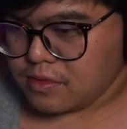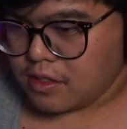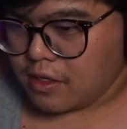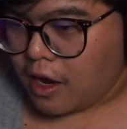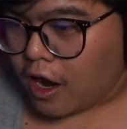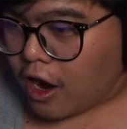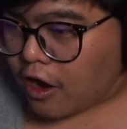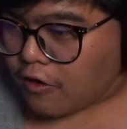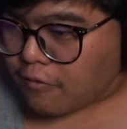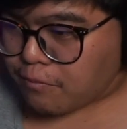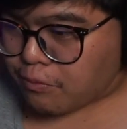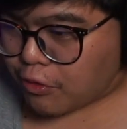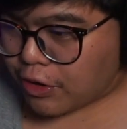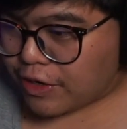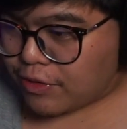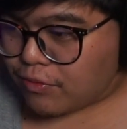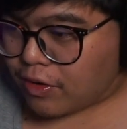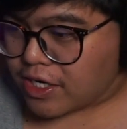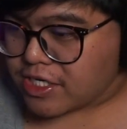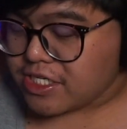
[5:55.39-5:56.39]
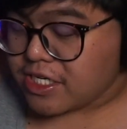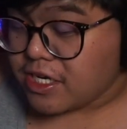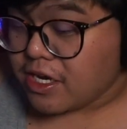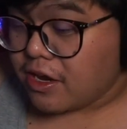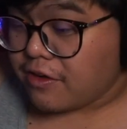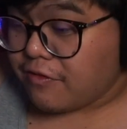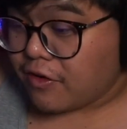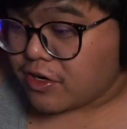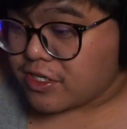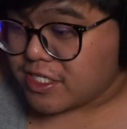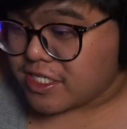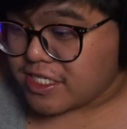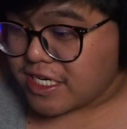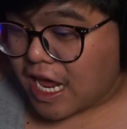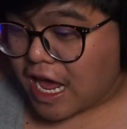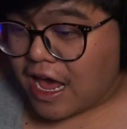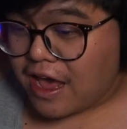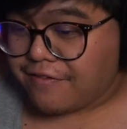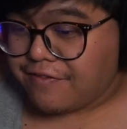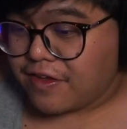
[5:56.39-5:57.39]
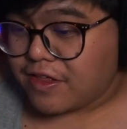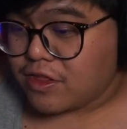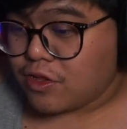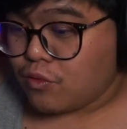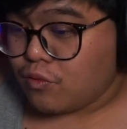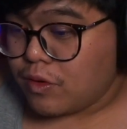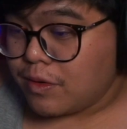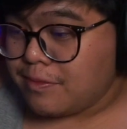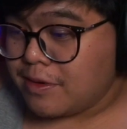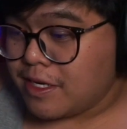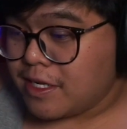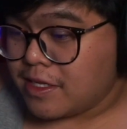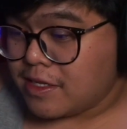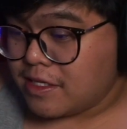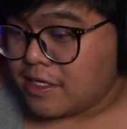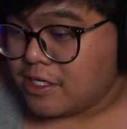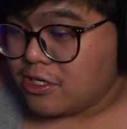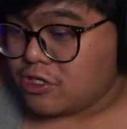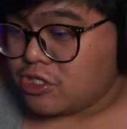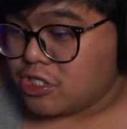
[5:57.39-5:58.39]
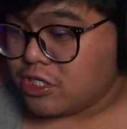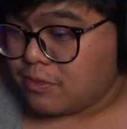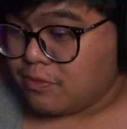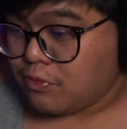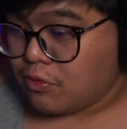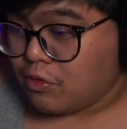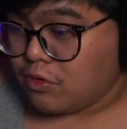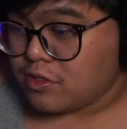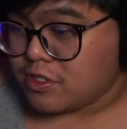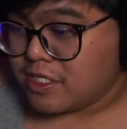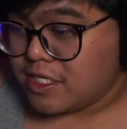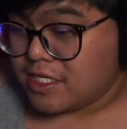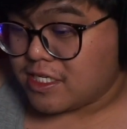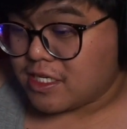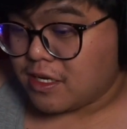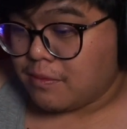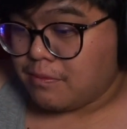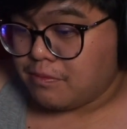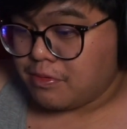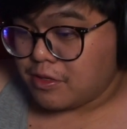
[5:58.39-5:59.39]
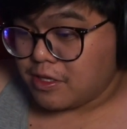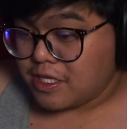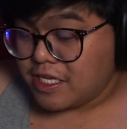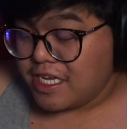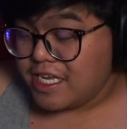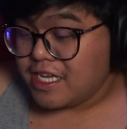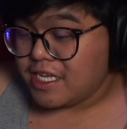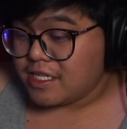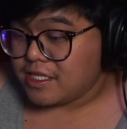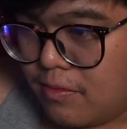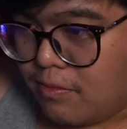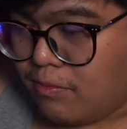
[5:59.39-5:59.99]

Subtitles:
Our brainwashing of our staff and the women in leadership roles is complete.